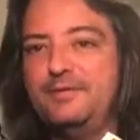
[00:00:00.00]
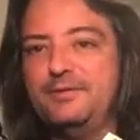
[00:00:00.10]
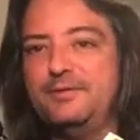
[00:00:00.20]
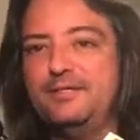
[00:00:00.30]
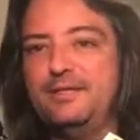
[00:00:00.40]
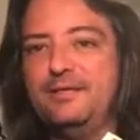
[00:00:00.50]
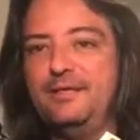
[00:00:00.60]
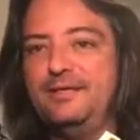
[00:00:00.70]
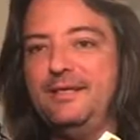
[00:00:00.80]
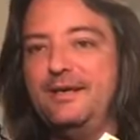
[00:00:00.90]
So it's
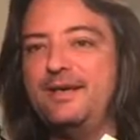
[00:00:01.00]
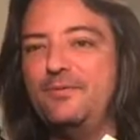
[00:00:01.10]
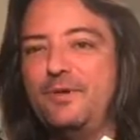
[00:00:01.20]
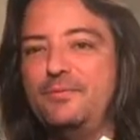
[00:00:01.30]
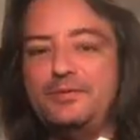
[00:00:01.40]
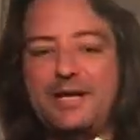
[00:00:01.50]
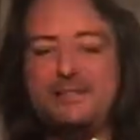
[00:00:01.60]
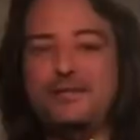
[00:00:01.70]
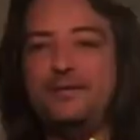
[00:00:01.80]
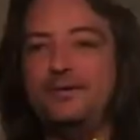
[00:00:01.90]
sitting, you're not gonna rub the
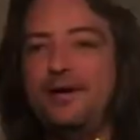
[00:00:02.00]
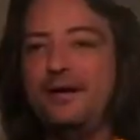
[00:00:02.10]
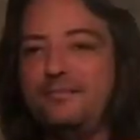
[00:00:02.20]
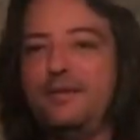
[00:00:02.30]
chassis on the ground,